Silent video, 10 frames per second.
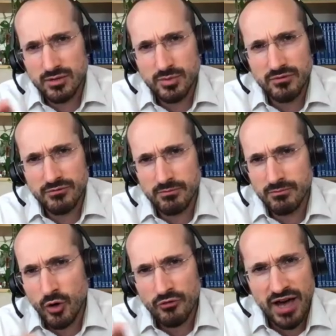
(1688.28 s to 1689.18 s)
has been
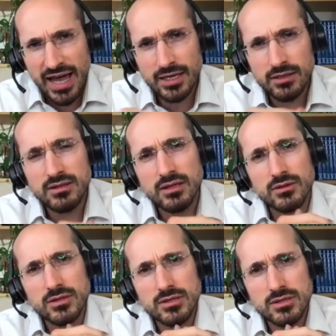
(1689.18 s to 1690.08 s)
more violent
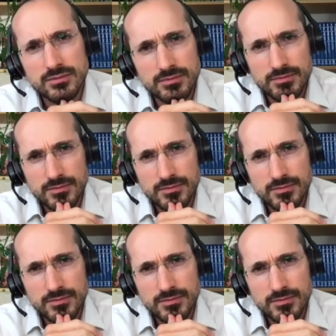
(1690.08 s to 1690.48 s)
than others?